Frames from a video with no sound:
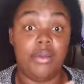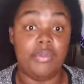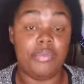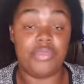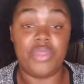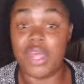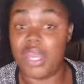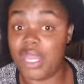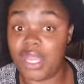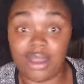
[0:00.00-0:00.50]

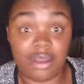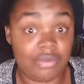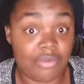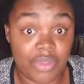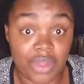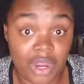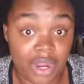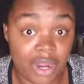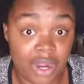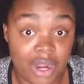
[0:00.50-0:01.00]
thinning of the
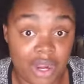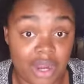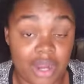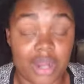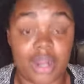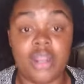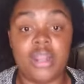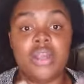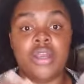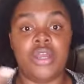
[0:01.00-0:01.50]
hair,
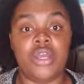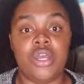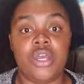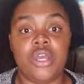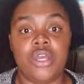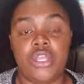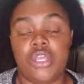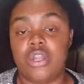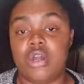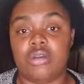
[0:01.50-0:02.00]

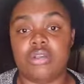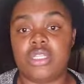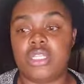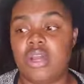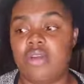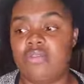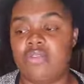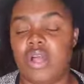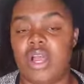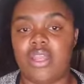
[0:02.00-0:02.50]
you know,
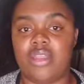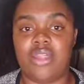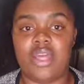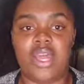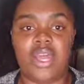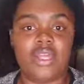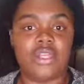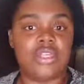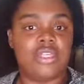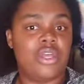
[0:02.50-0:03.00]
stuff like
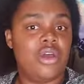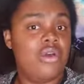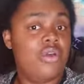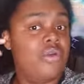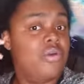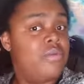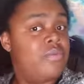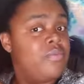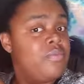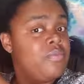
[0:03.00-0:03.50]
that. So